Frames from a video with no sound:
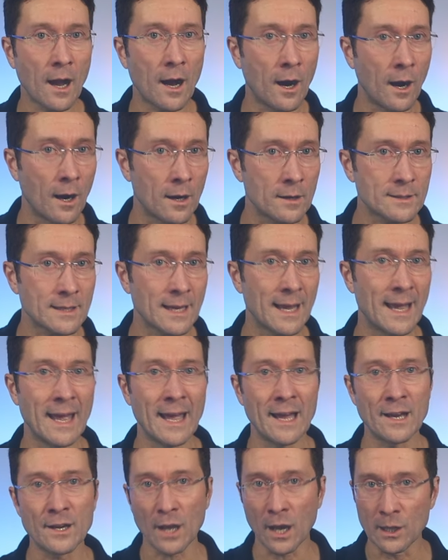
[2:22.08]
heart,
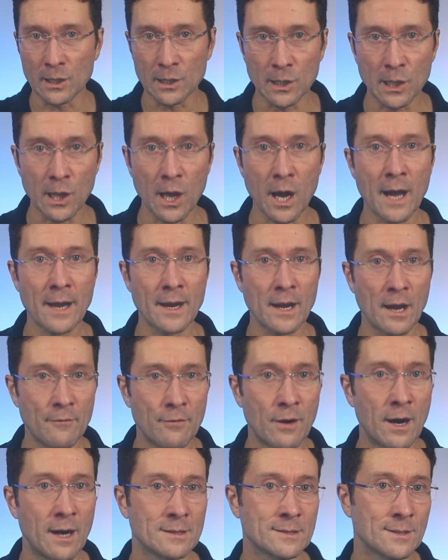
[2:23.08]
and a lot
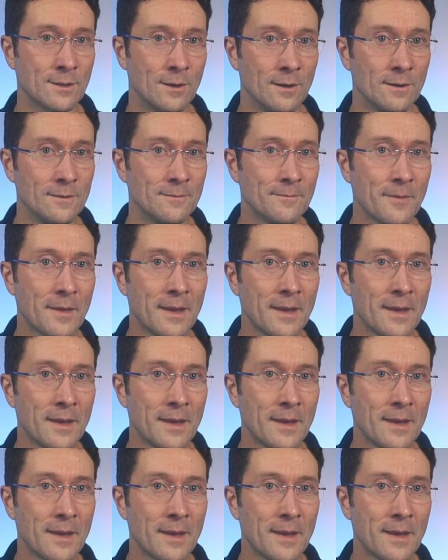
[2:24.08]
of hustle.